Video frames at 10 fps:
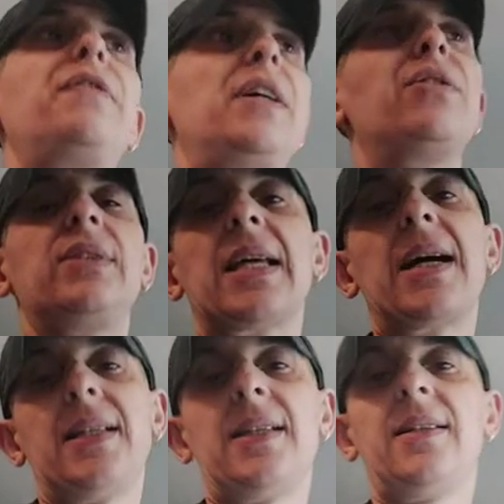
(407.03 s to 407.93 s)
a fear of
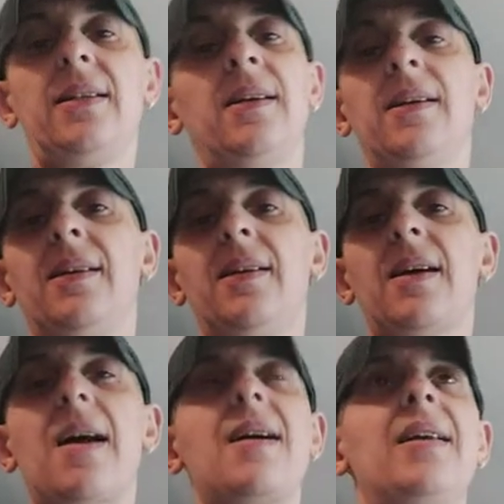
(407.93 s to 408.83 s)
dying
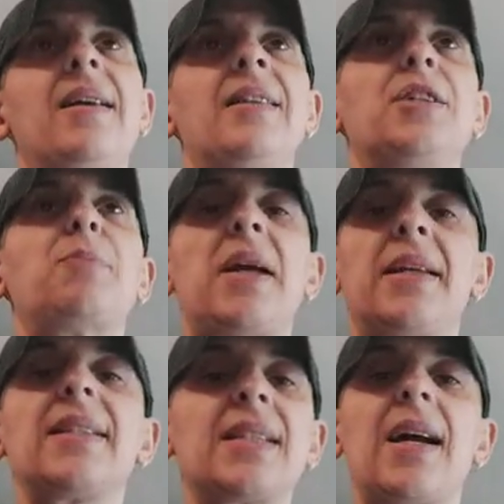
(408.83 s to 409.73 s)
in this
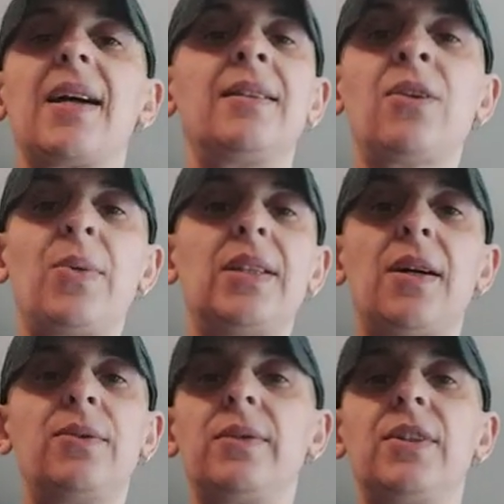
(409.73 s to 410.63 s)
panic attack. No, I
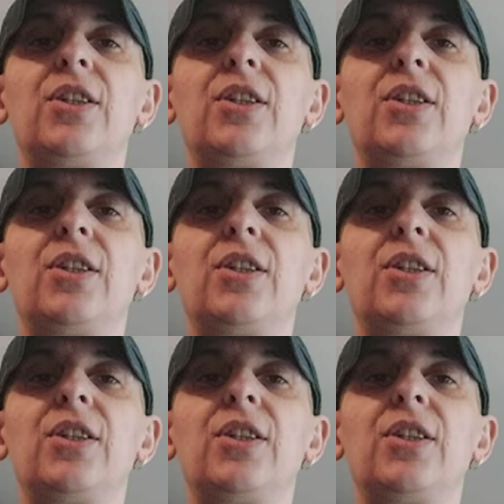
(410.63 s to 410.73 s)
don't.